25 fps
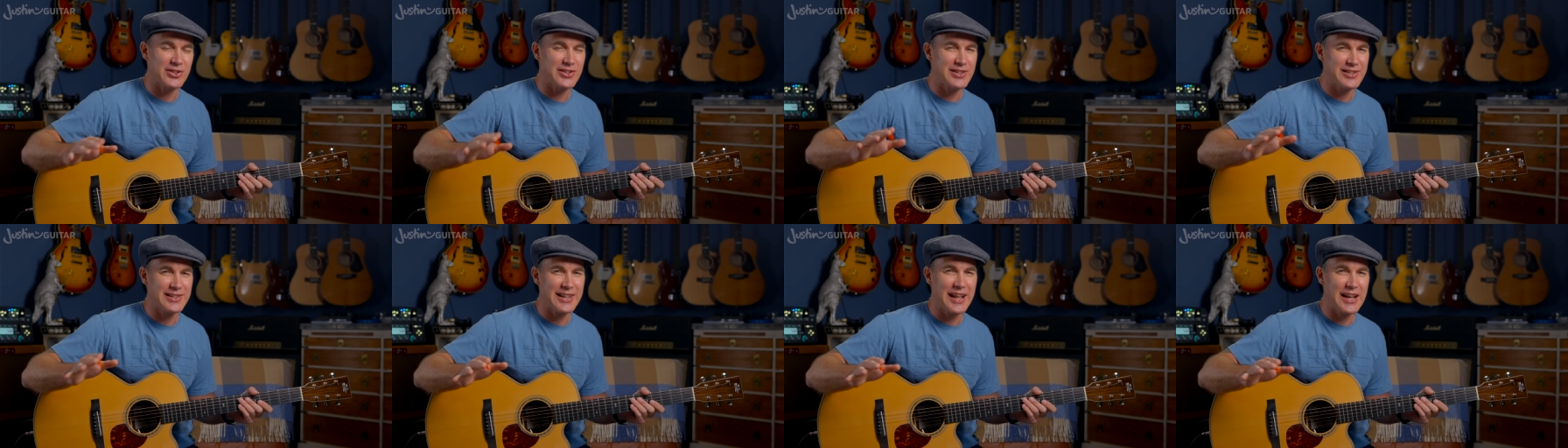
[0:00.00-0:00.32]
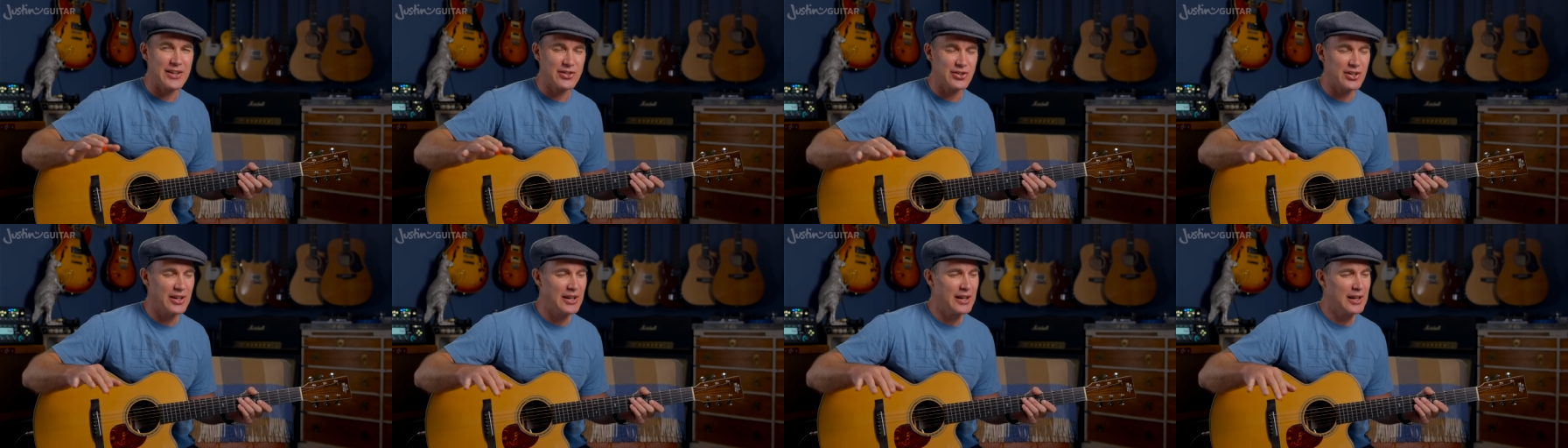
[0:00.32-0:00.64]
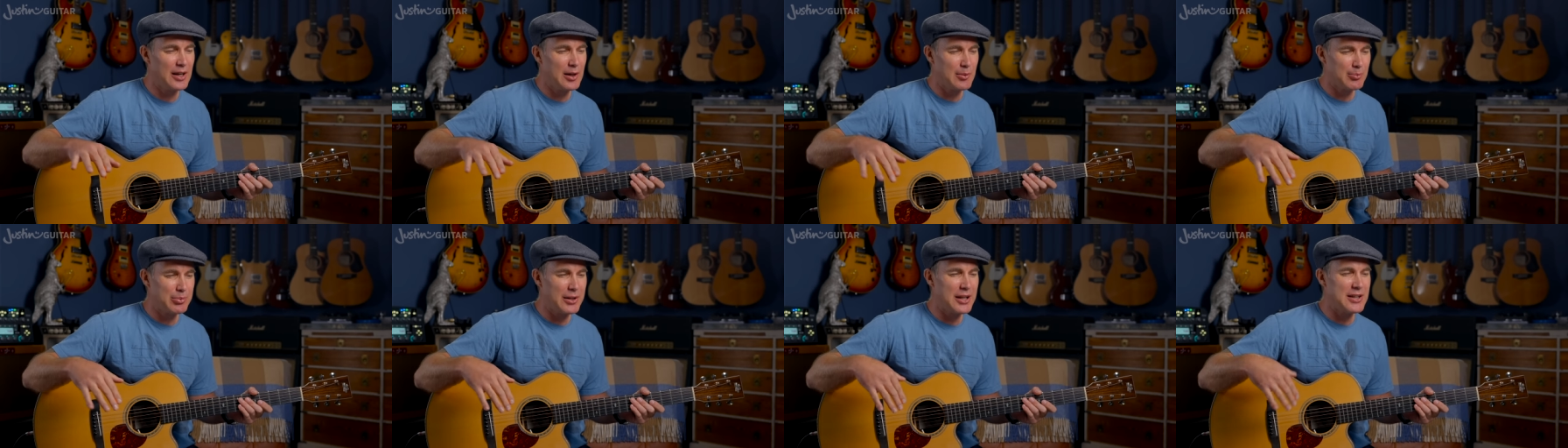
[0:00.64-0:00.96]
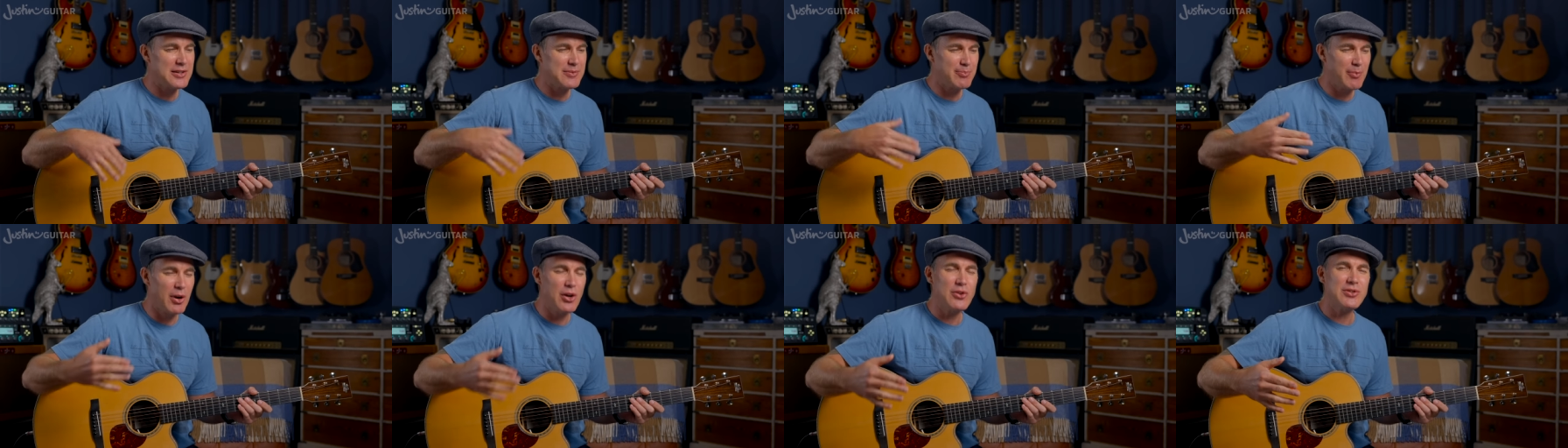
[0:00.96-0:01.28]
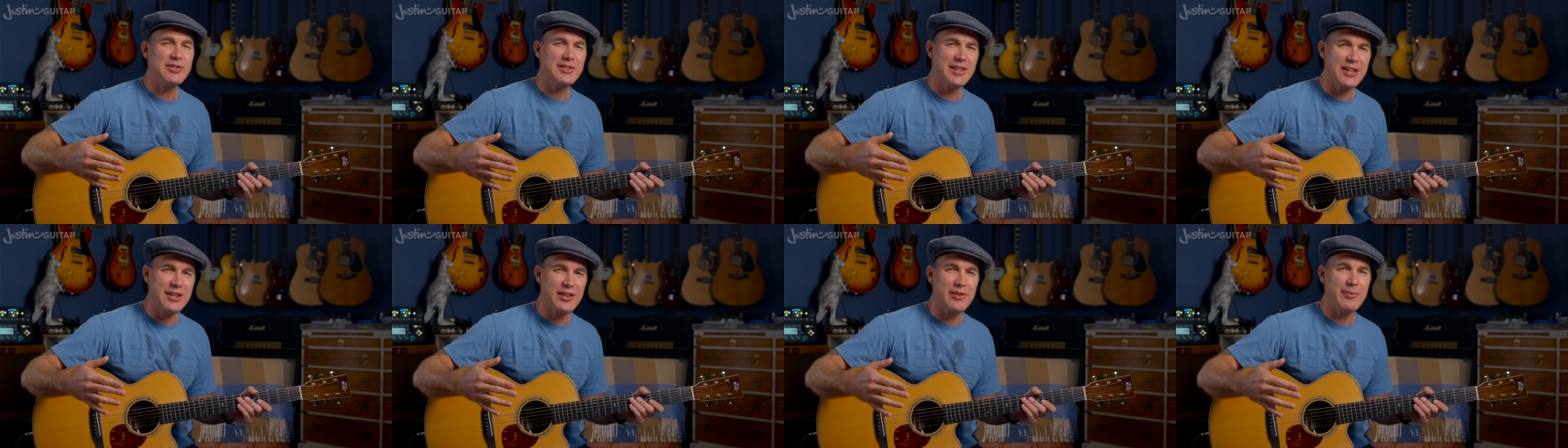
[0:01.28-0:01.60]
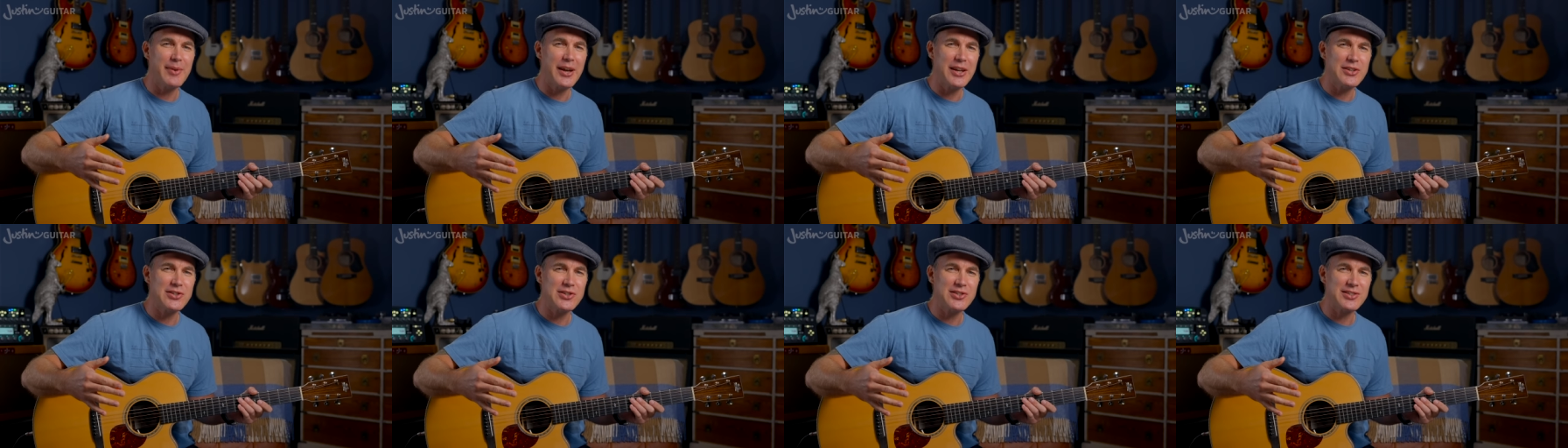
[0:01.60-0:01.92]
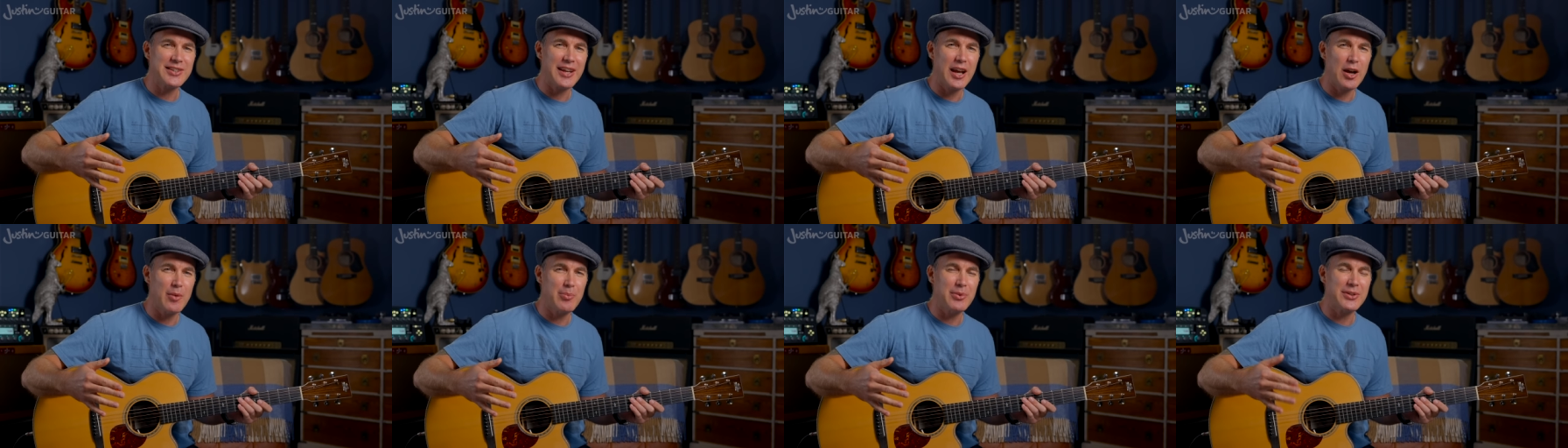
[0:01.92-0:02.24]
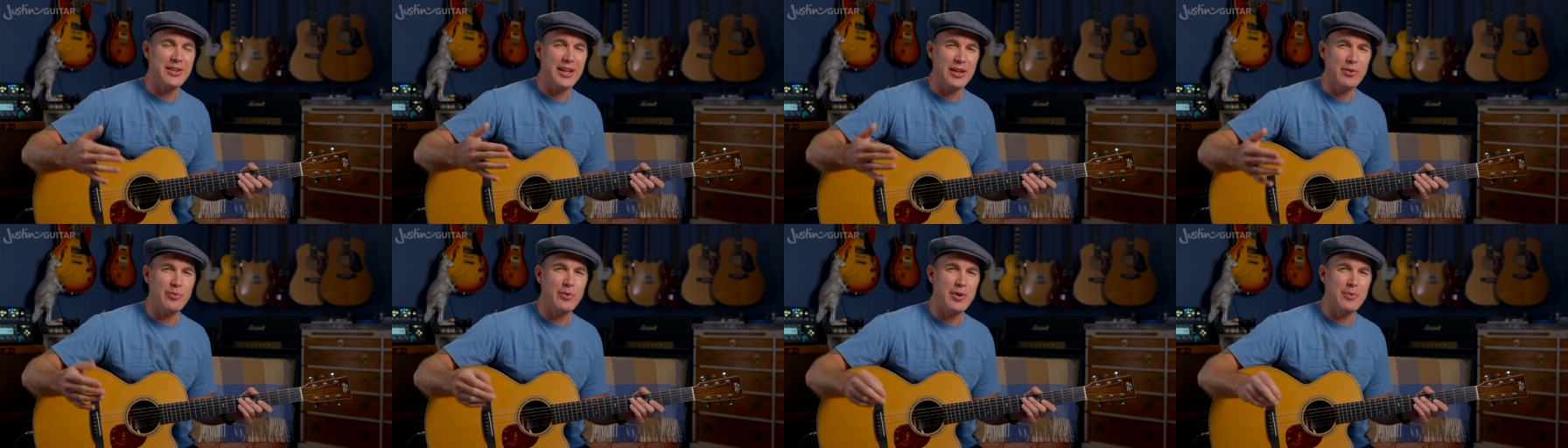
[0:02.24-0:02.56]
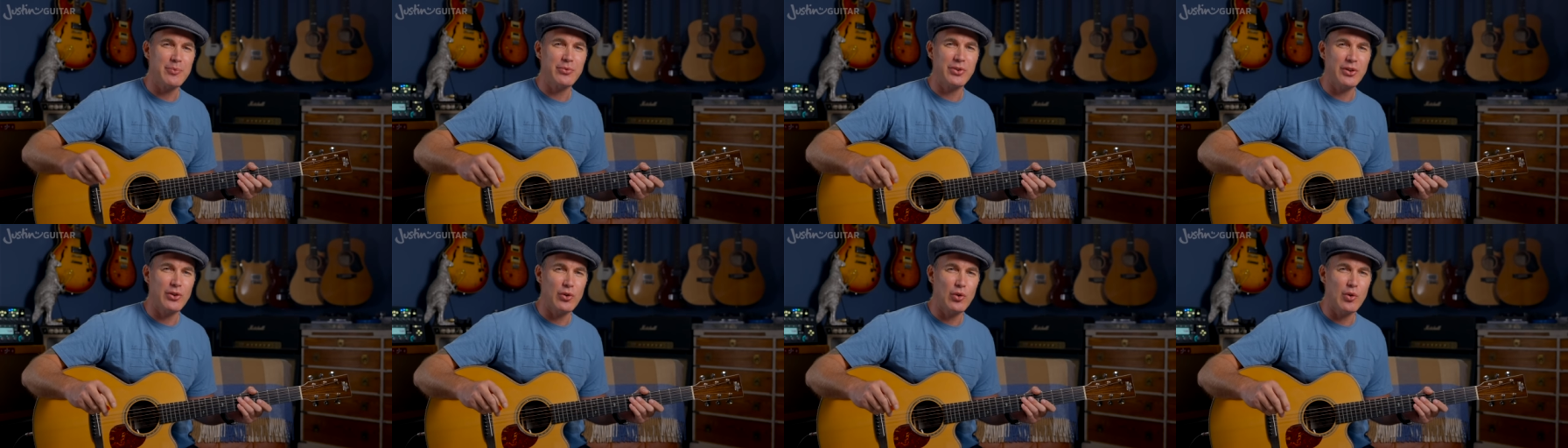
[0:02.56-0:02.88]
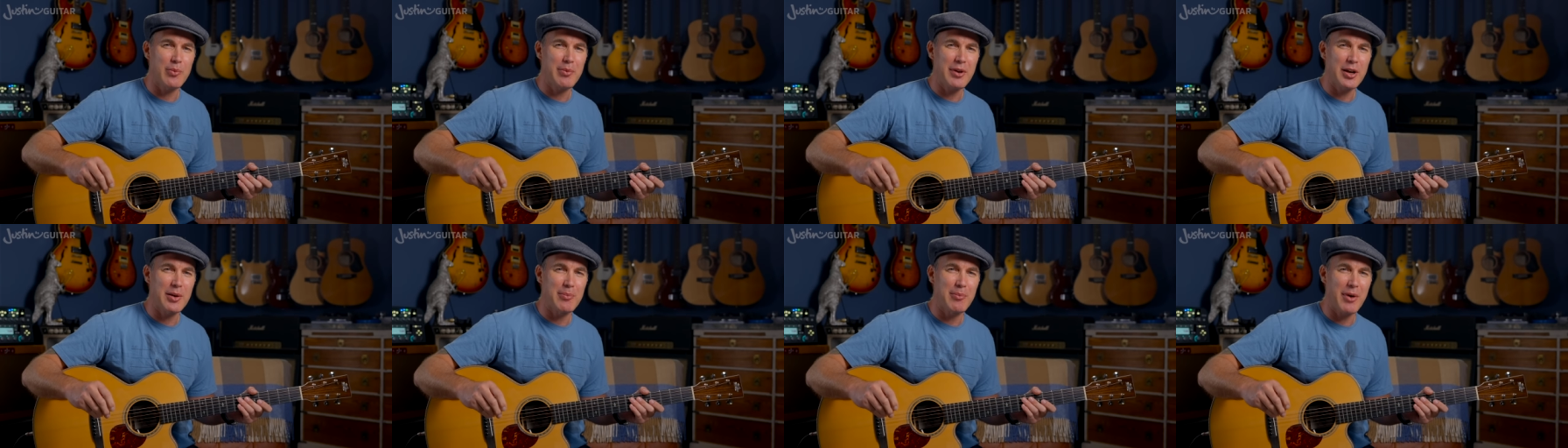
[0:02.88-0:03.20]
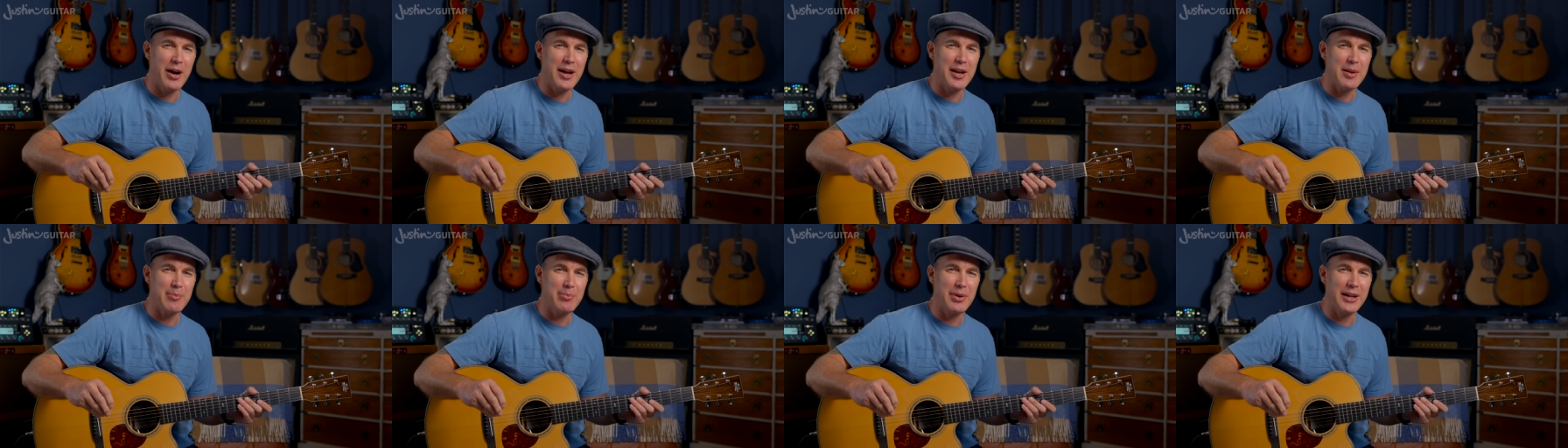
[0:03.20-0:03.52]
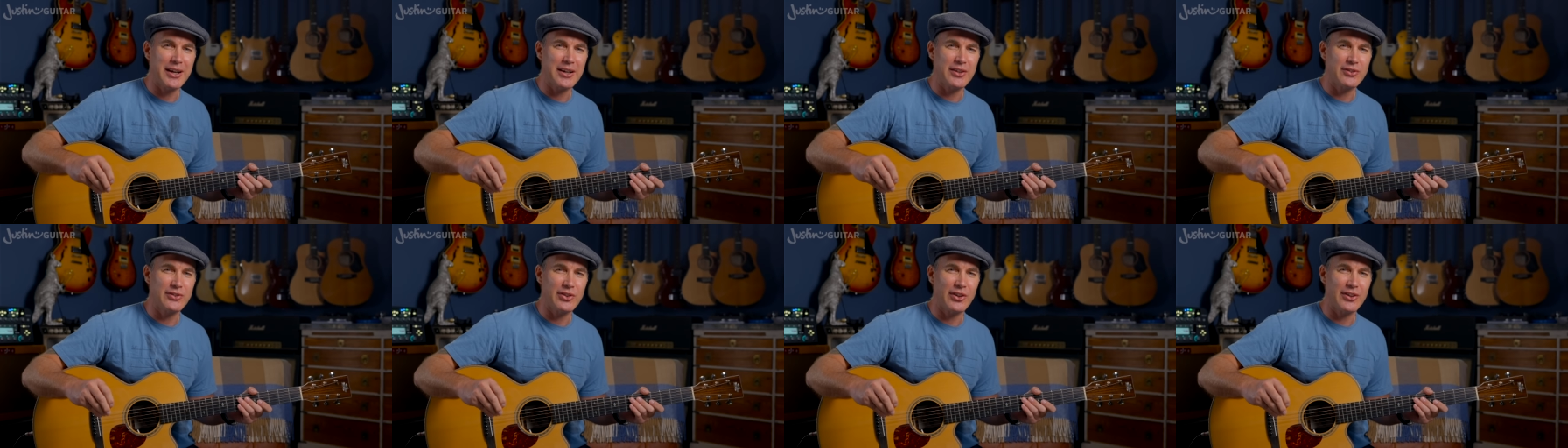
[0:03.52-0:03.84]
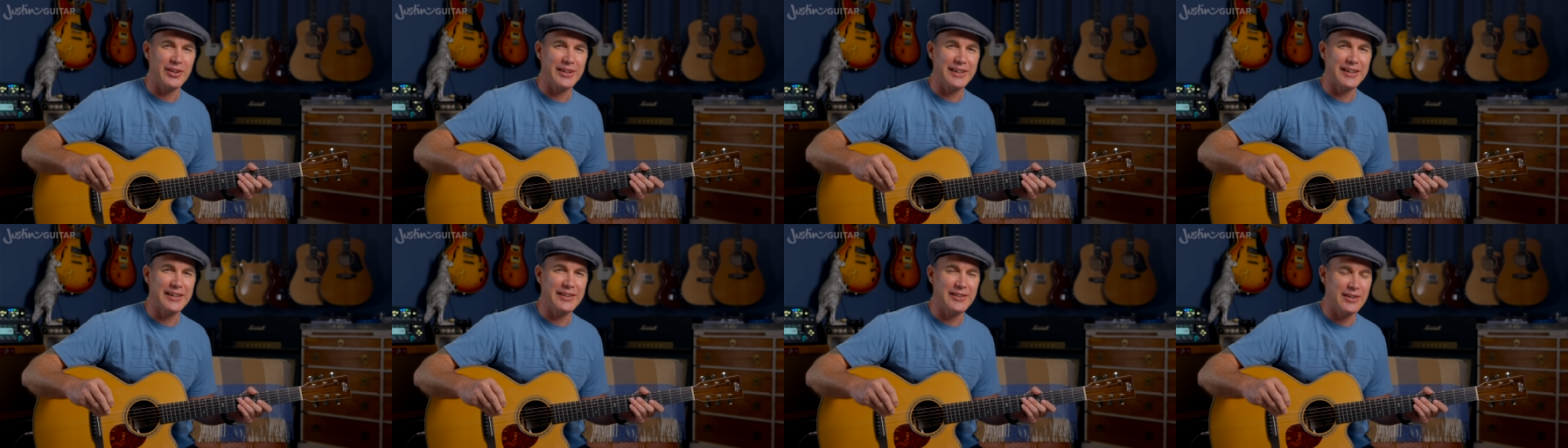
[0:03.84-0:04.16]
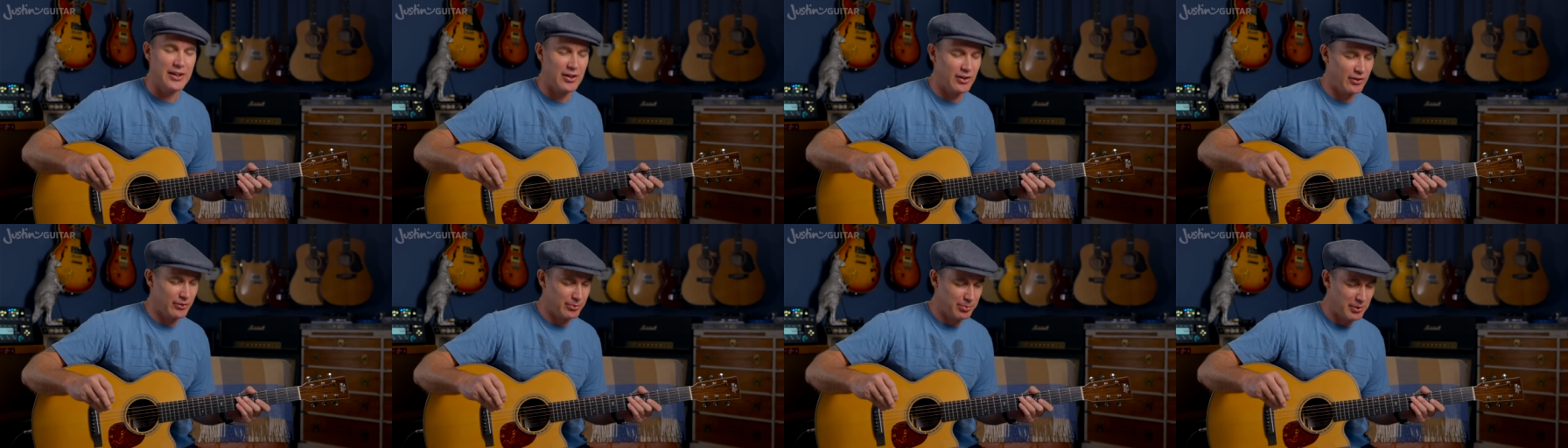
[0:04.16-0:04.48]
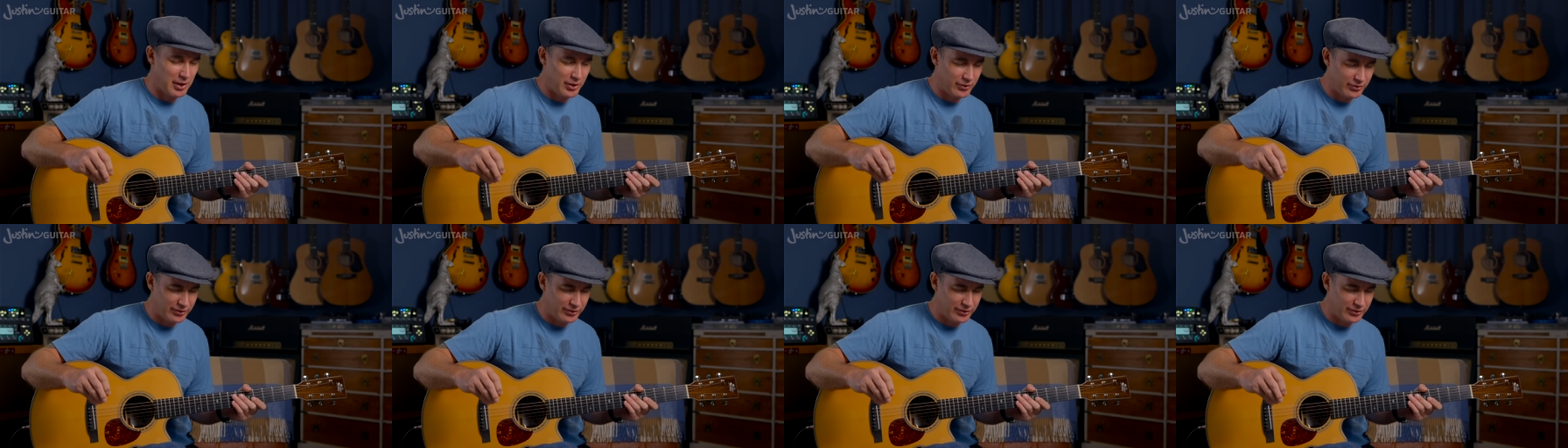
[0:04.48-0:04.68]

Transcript: Slash plays mostly the major scale, but then rips into a bit of minor pentatonic in there as well.